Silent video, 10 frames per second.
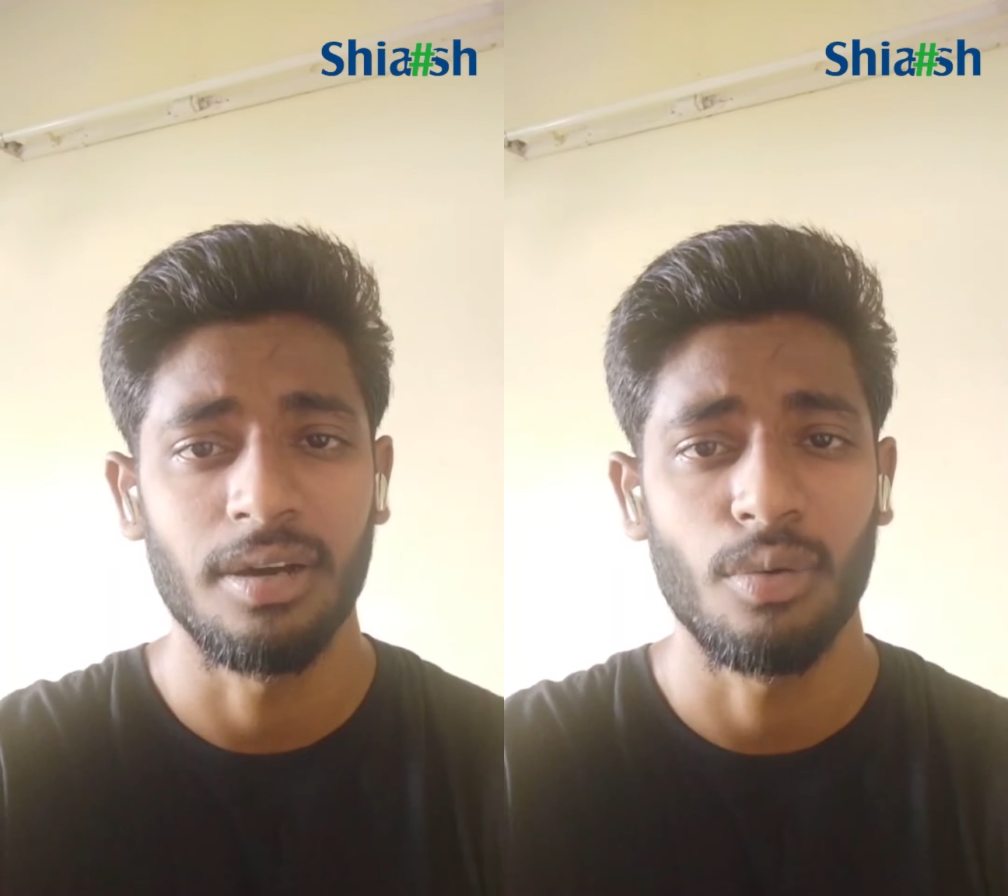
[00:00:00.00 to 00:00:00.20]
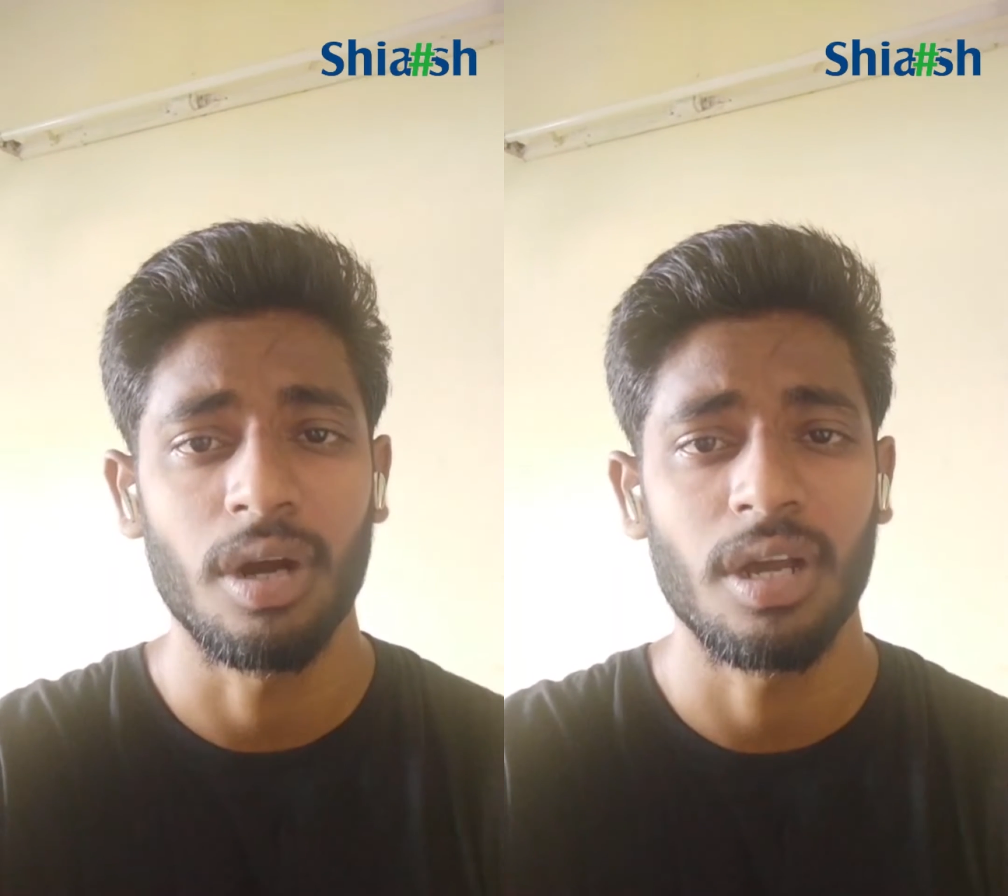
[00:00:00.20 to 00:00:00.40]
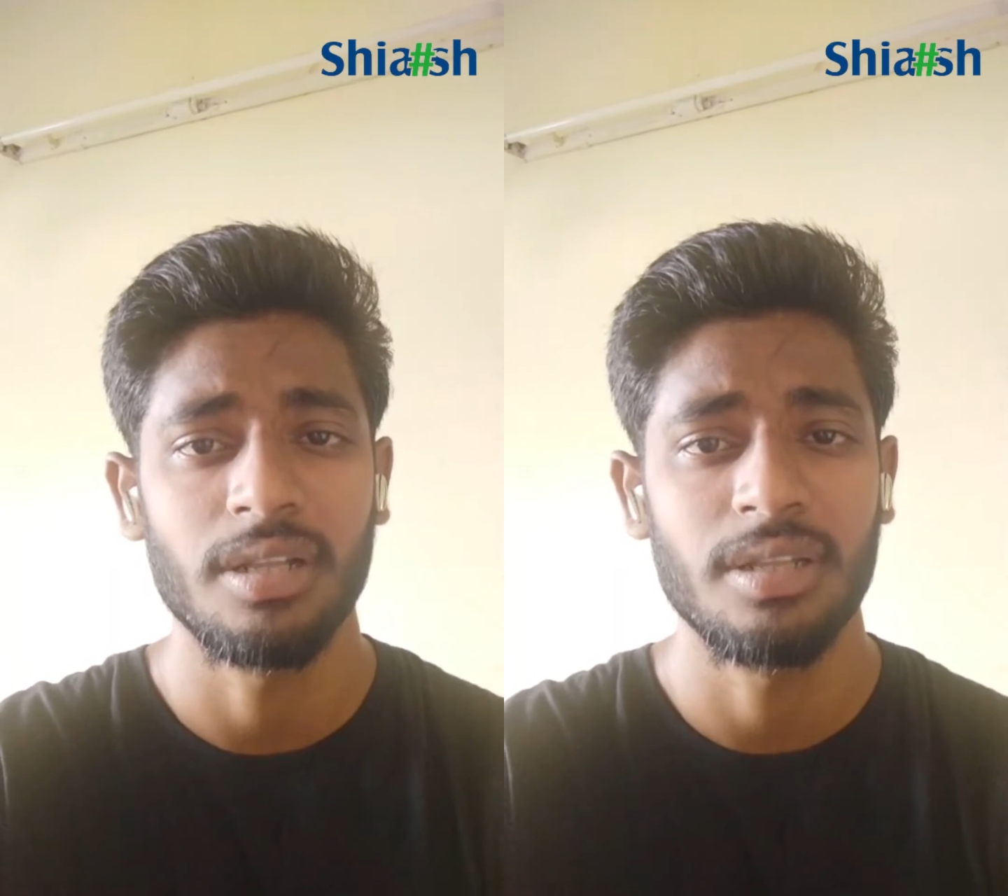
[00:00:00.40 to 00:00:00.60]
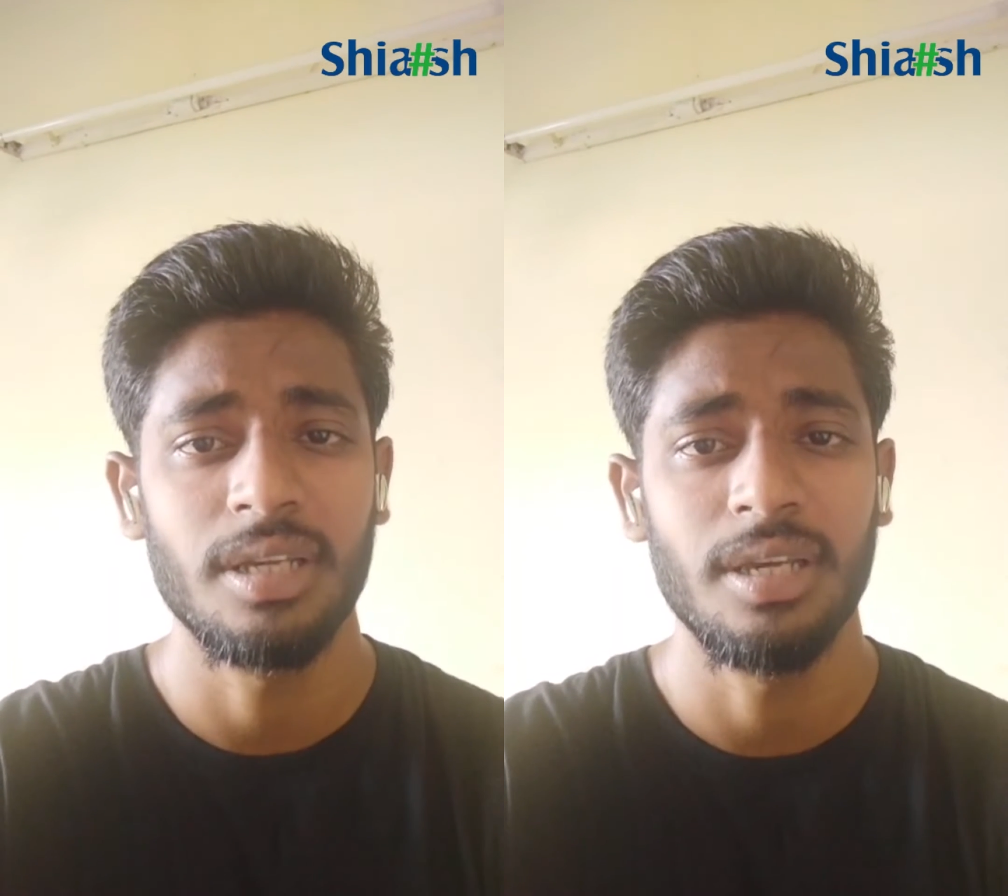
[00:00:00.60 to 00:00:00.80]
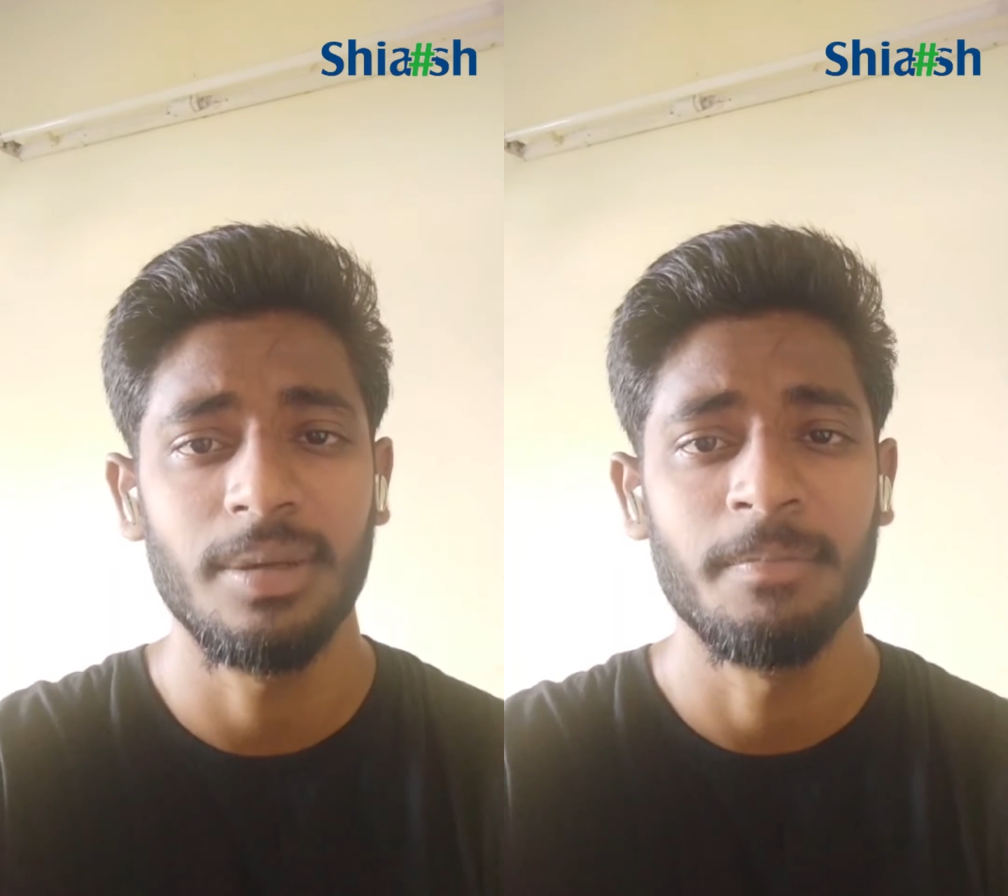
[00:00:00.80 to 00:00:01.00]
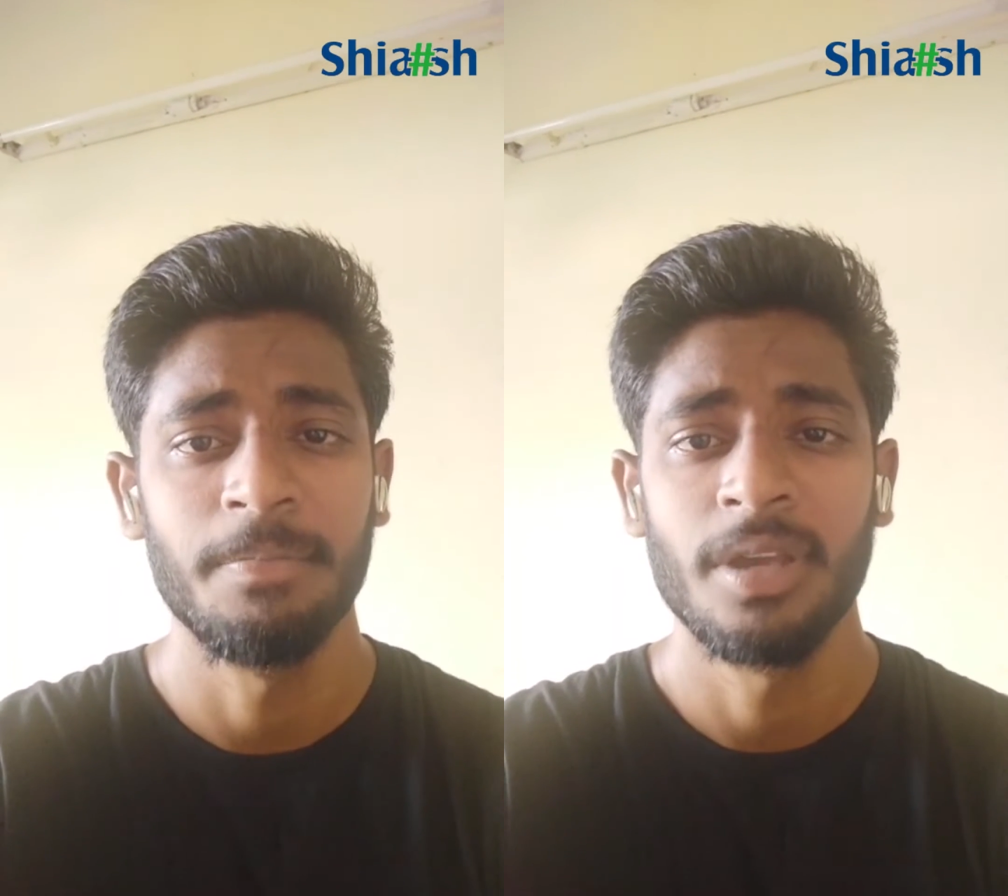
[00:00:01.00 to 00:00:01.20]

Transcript: what are the